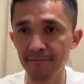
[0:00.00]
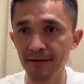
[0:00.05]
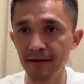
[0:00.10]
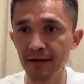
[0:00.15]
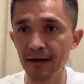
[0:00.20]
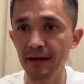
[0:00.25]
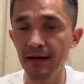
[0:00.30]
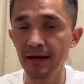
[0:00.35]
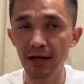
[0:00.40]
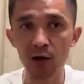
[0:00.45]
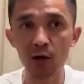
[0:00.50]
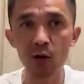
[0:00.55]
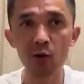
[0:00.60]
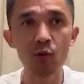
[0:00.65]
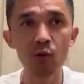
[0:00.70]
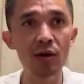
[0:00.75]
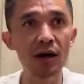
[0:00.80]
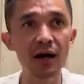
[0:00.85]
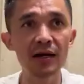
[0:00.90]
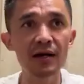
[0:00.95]
and
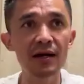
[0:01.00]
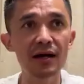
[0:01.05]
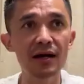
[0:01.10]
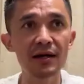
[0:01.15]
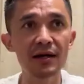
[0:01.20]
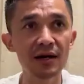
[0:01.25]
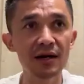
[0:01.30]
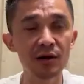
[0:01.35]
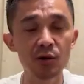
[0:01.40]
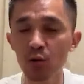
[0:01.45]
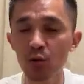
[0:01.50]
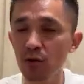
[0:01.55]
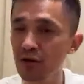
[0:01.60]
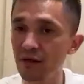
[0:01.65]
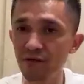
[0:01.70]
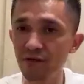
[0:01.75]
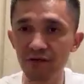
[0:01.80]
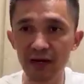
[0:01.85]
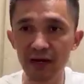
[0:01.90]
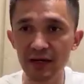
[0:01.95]
now I only
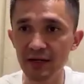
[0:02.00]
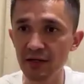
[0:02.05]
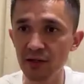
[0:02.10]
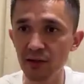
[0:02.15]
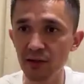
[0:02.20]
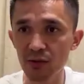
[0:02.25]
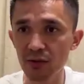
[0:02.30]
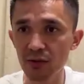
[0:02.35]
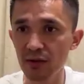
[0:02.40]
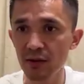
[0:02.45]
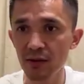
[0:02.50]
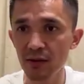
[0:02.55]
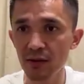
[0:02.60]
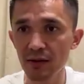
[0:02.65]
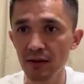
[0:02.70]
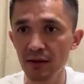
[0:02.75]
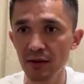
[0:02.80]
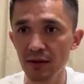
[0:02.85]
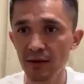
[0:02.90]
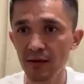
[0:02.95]
have gratitude.
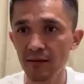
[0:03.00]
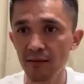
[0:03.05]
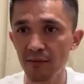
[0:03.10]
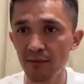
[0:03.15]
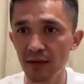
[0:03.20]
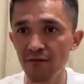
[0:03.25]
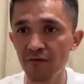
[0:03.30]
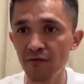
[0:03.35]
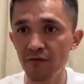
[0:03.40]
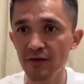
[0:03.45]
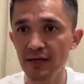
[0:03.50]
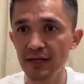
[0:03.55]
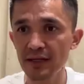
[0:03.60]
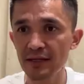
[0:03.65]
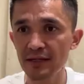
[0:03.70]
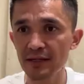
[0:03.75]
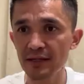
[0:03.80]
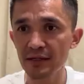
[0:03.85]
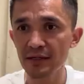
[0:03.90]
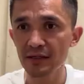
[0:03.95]
Playing for
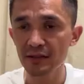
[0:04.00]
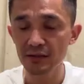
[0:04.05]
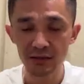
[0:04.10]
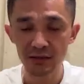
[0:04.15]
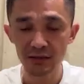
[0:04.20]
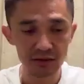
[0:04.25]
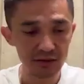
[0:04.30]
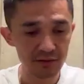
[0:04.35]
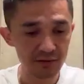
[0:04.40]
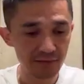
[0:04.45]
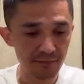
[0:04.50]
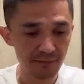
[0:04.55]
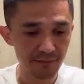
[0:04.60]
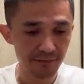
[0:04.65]
19 years,